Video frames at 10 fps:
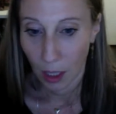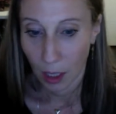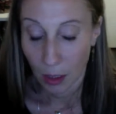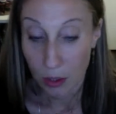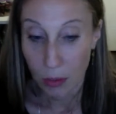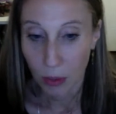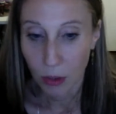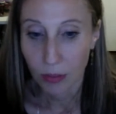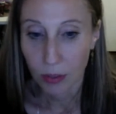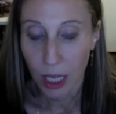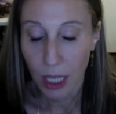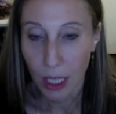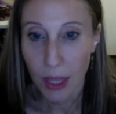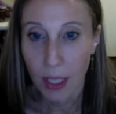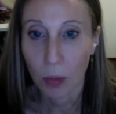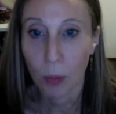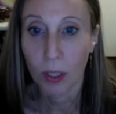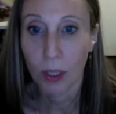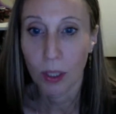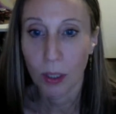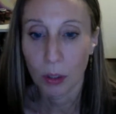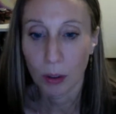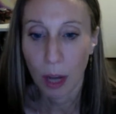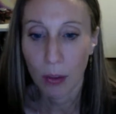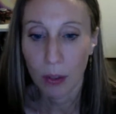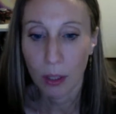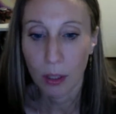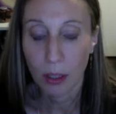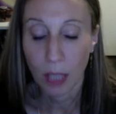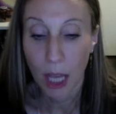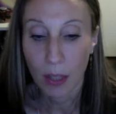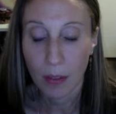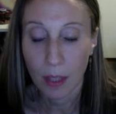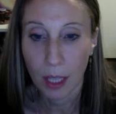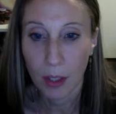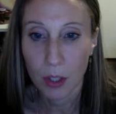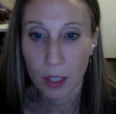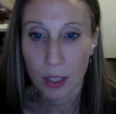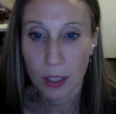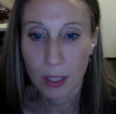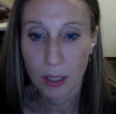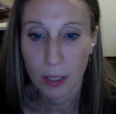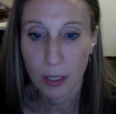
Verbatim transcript: And it was a wonderful day, and I think we grounded a lot of the energies